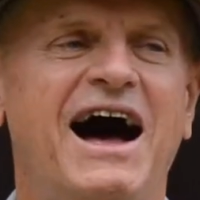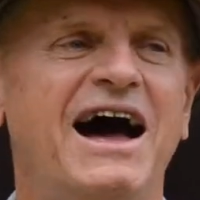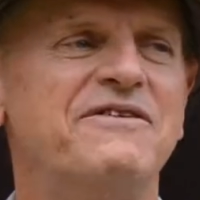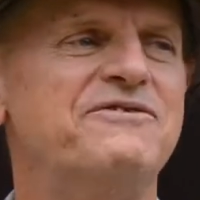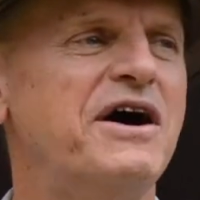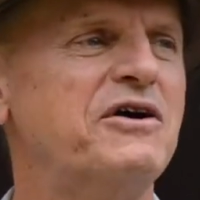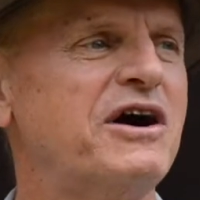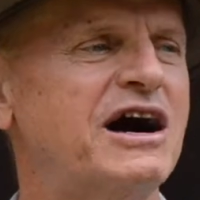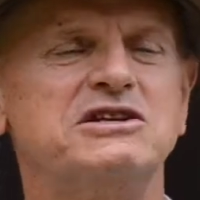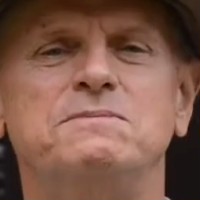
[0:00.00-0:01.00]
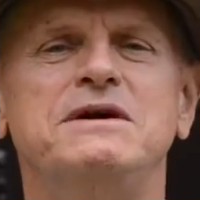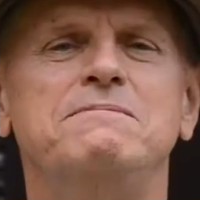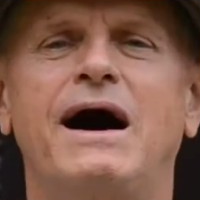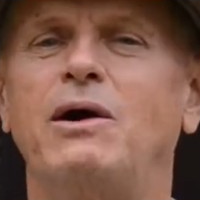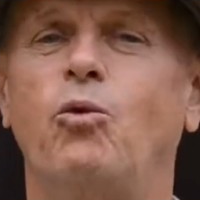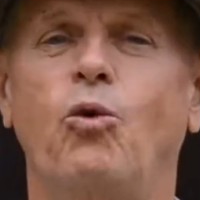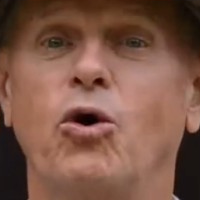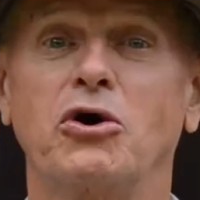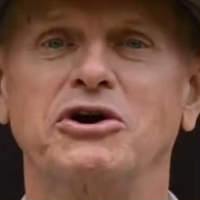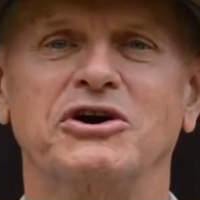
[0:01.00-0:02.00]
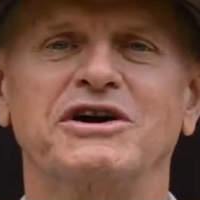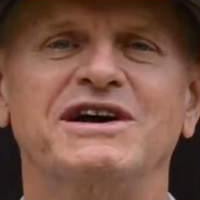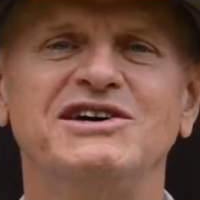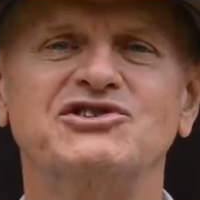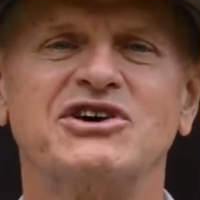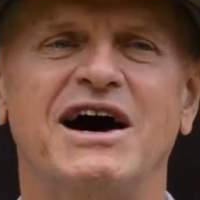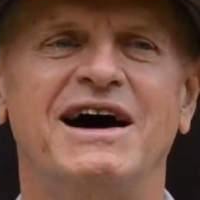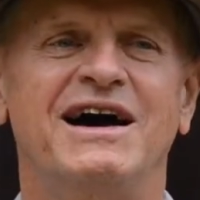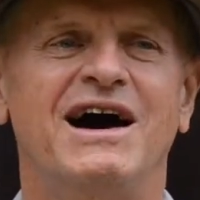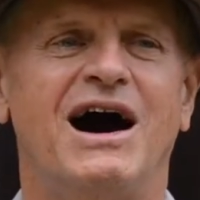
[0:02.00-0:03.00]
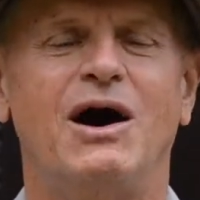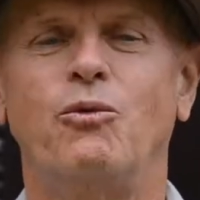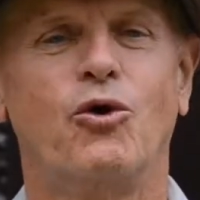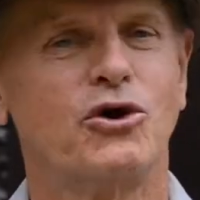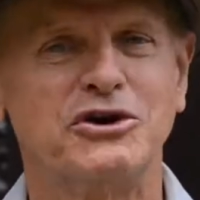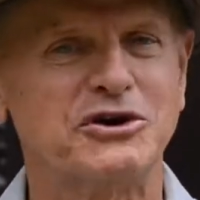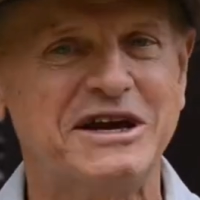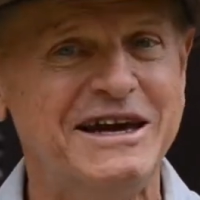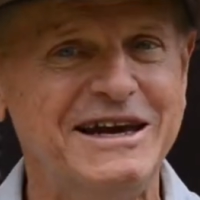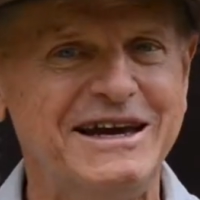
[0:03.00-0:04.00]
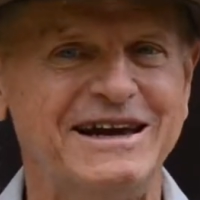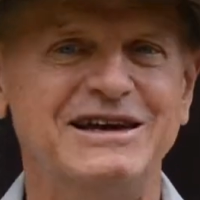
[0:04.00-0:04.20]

I have found God to be my warrior. He is a warrior king.